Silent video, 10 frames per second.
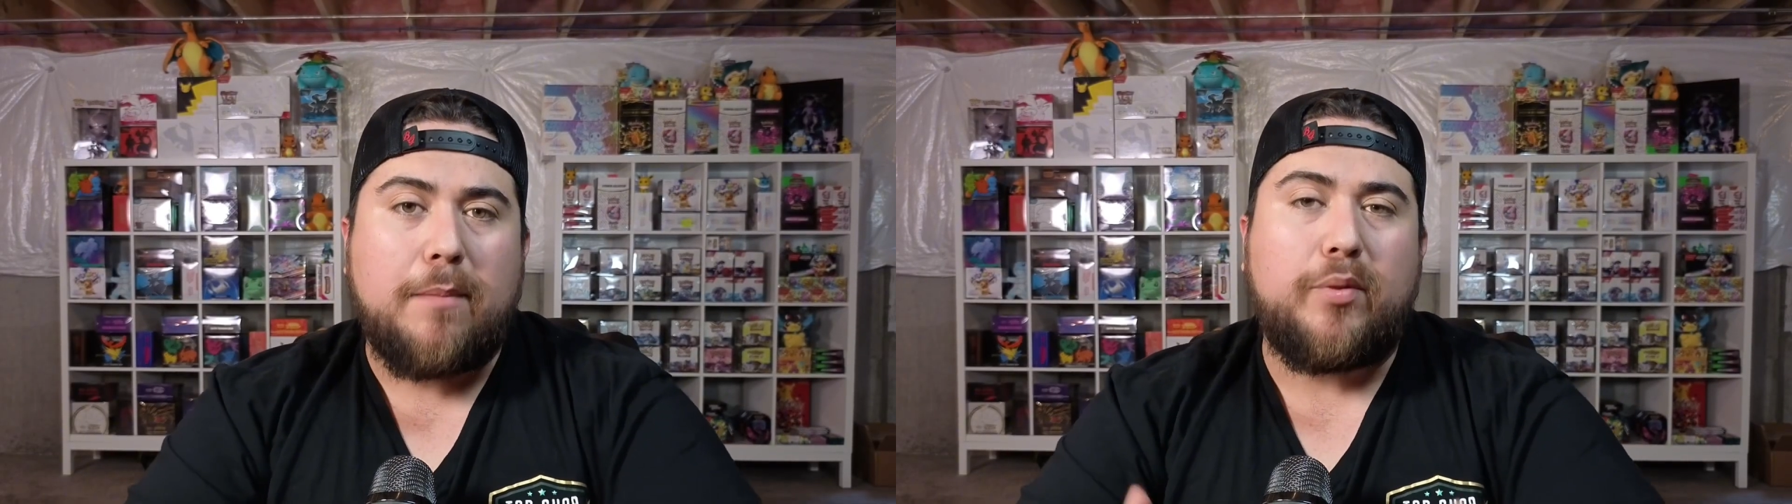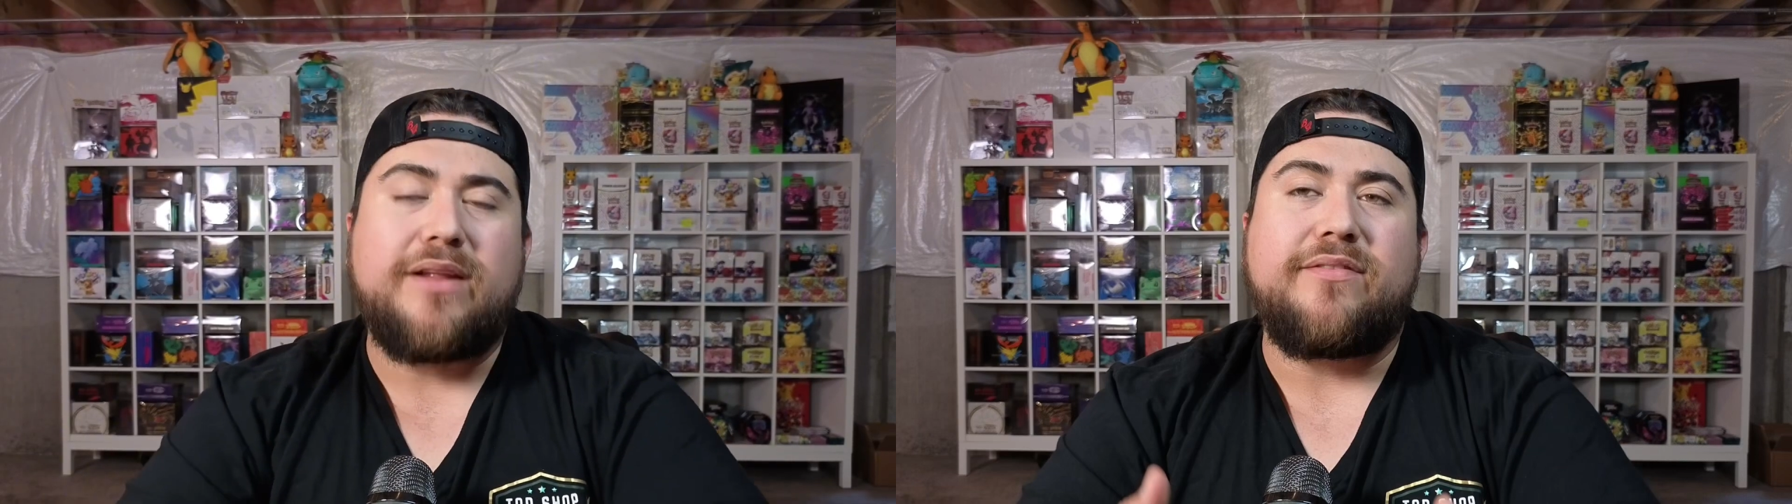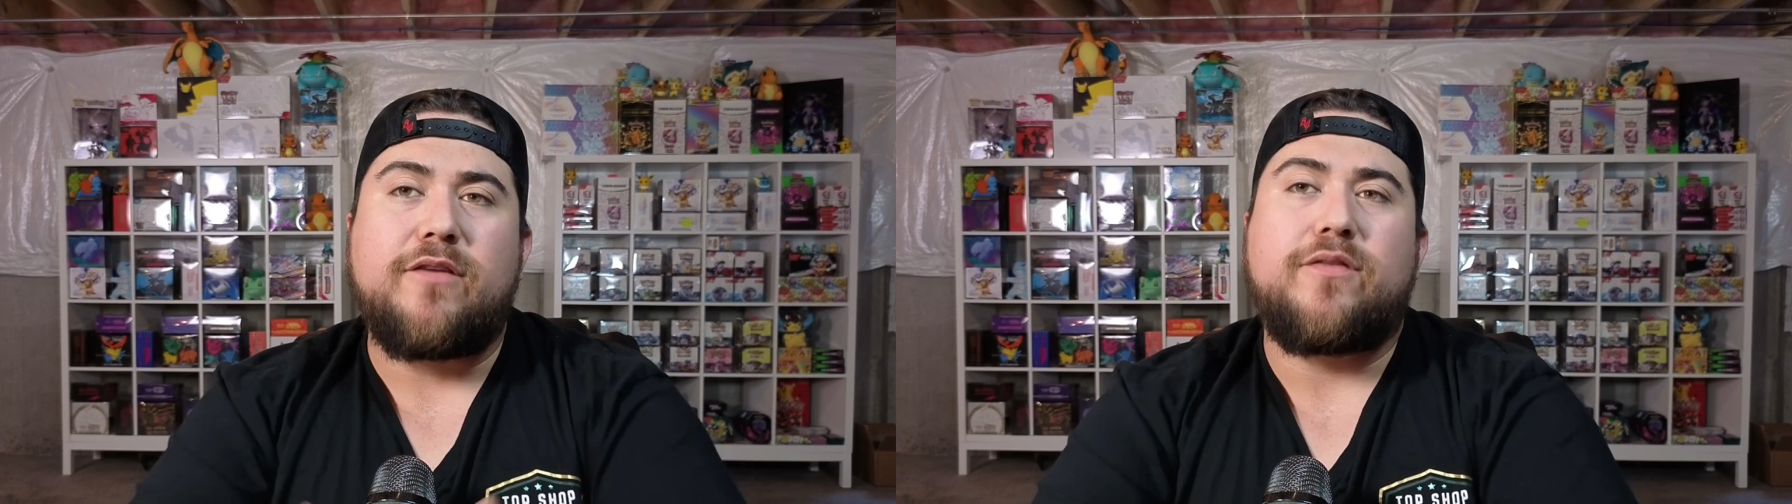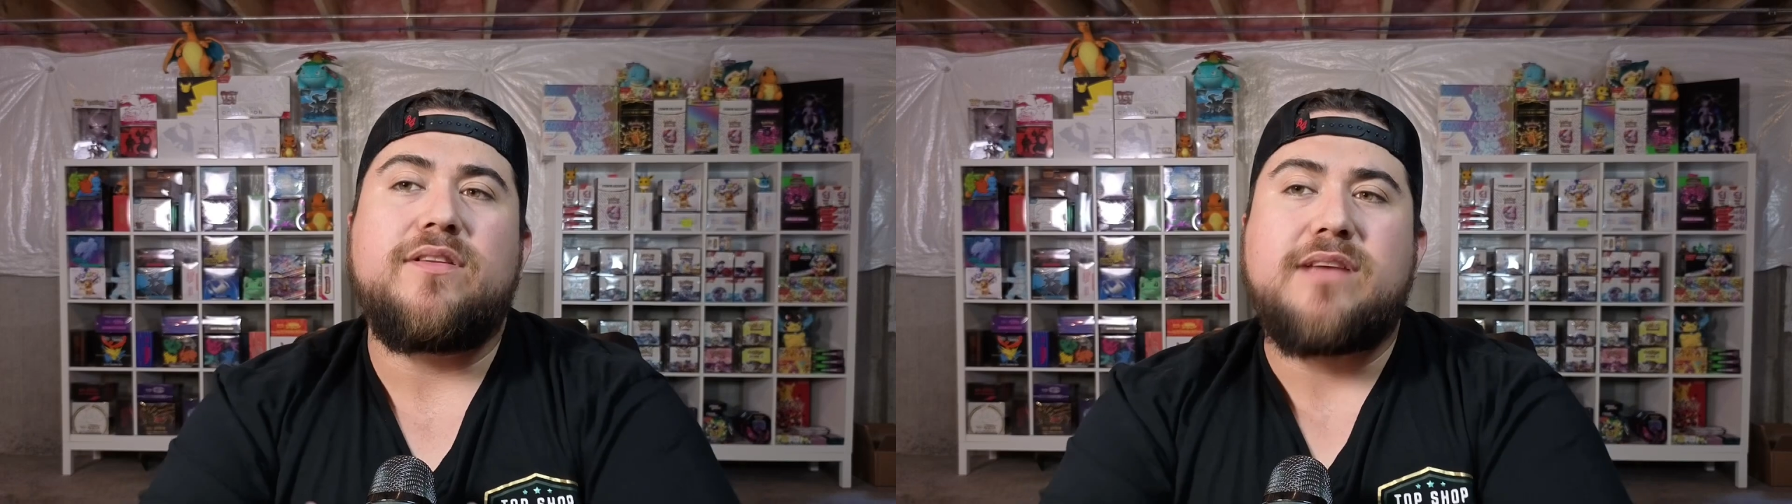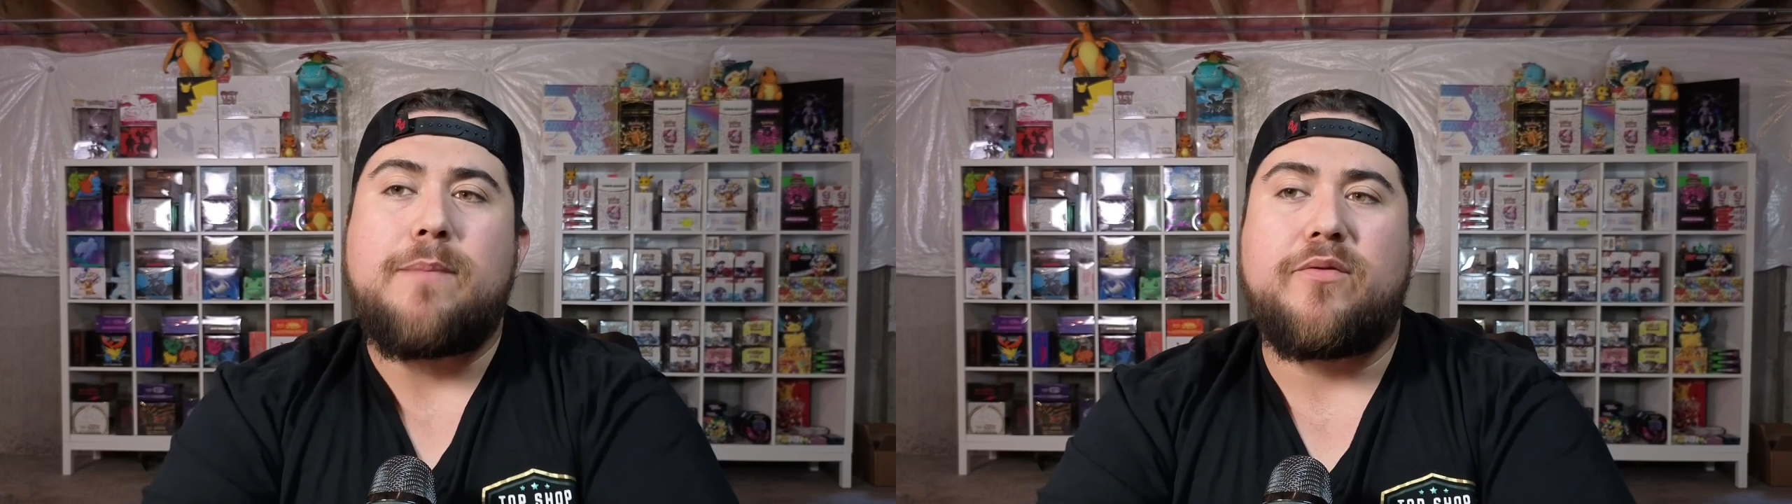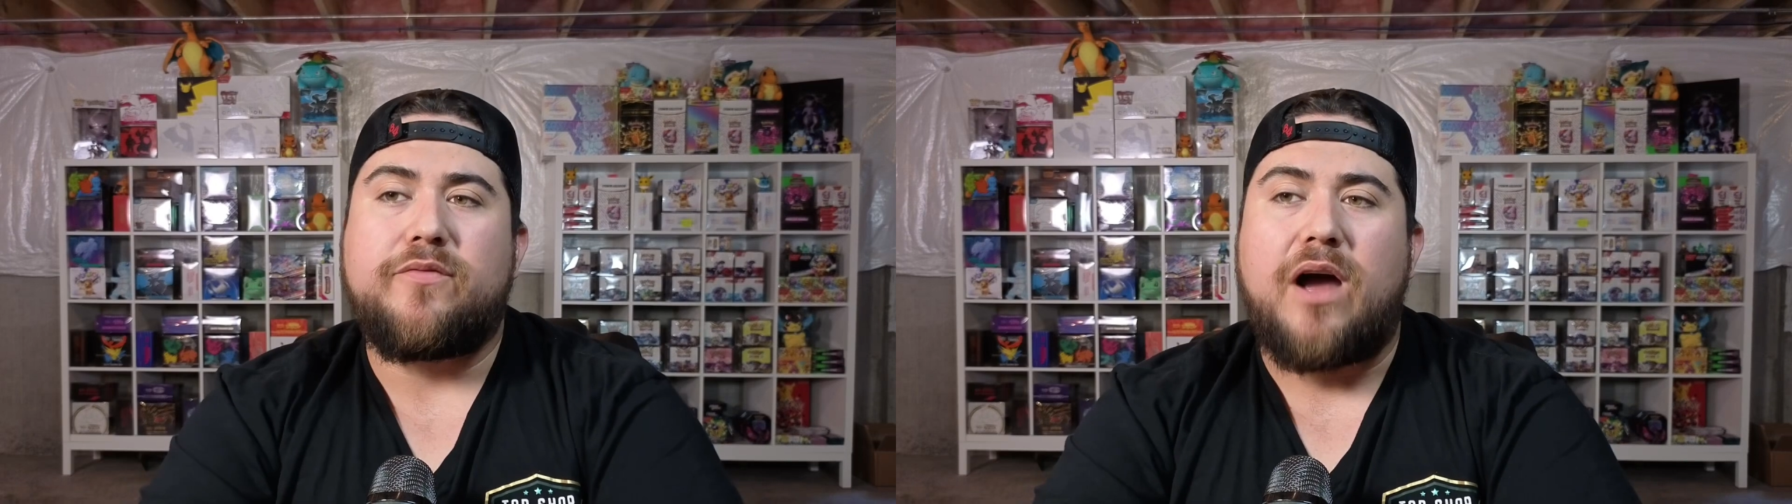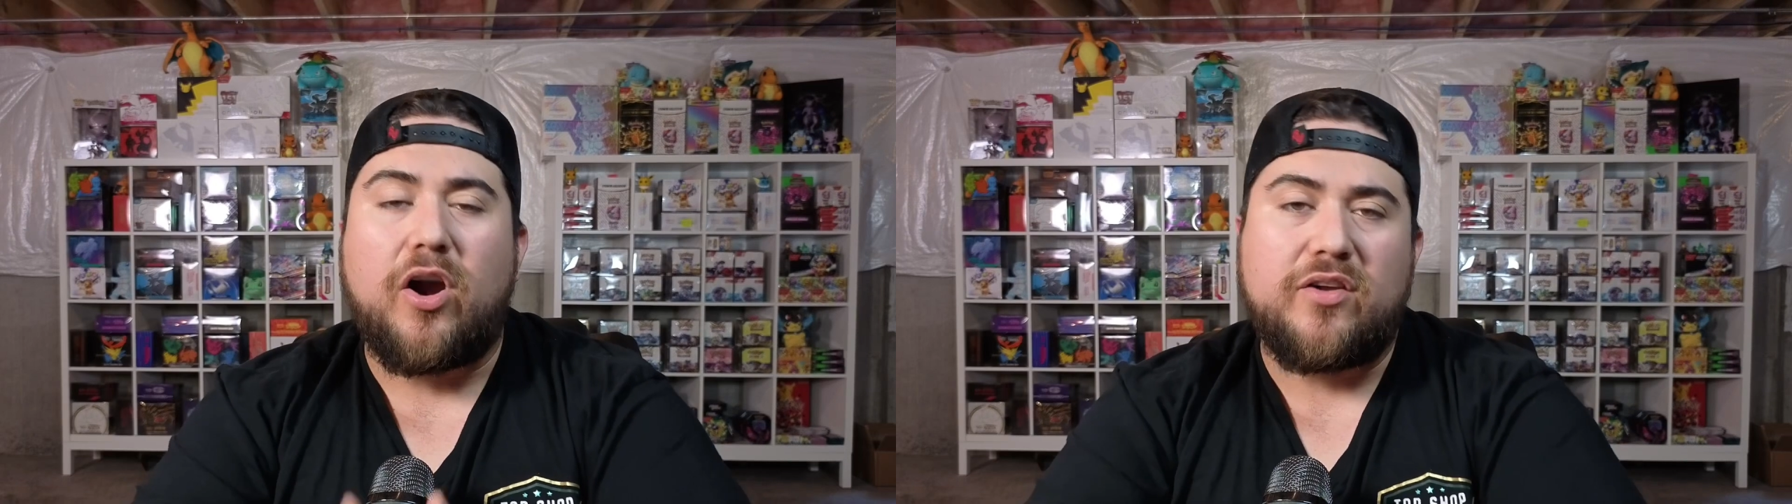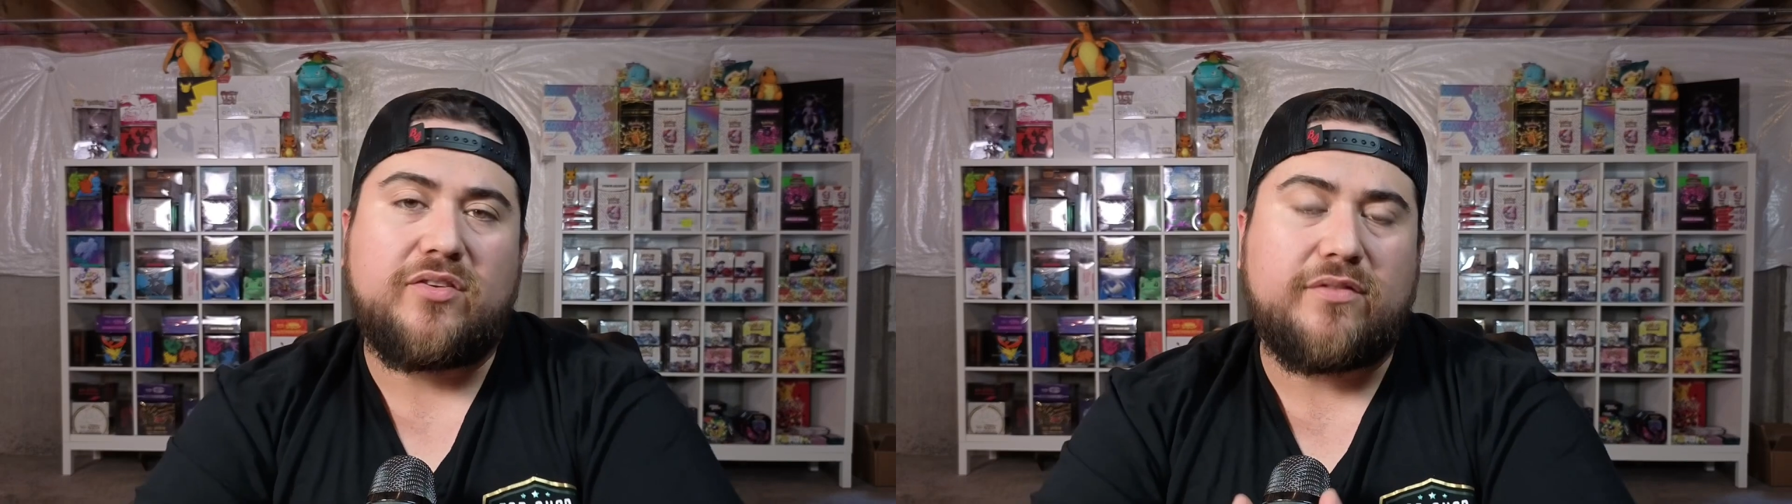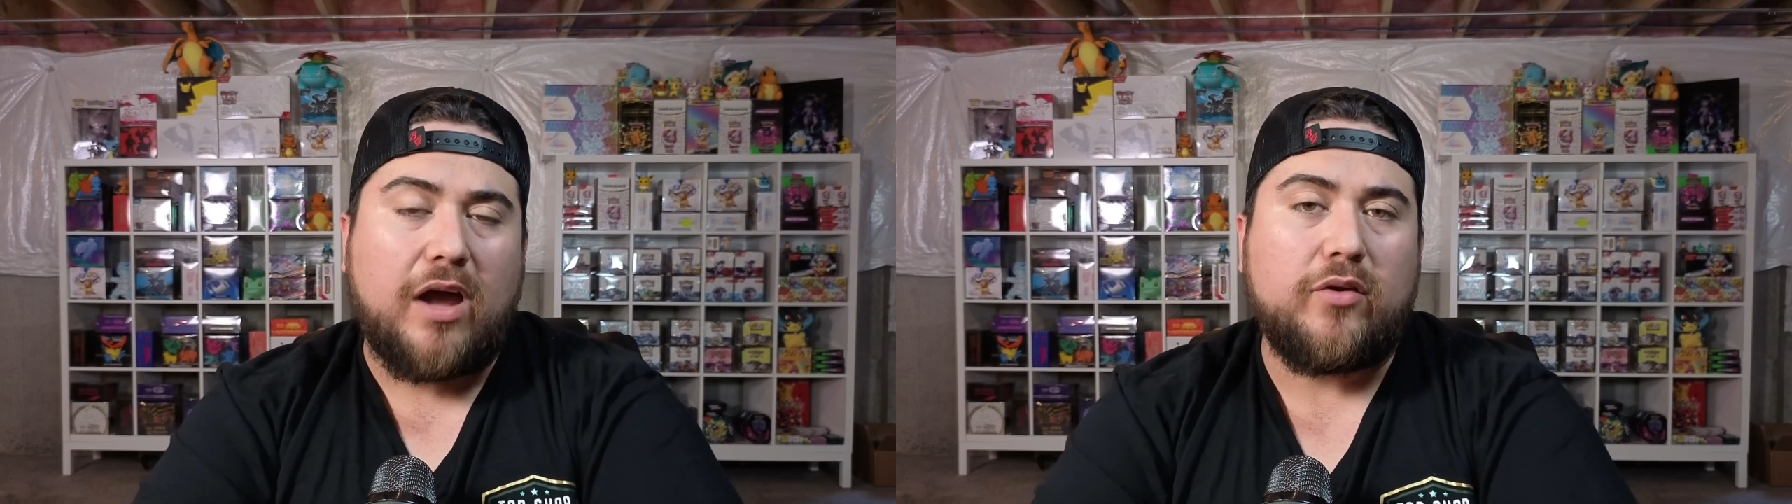bring different type of art styles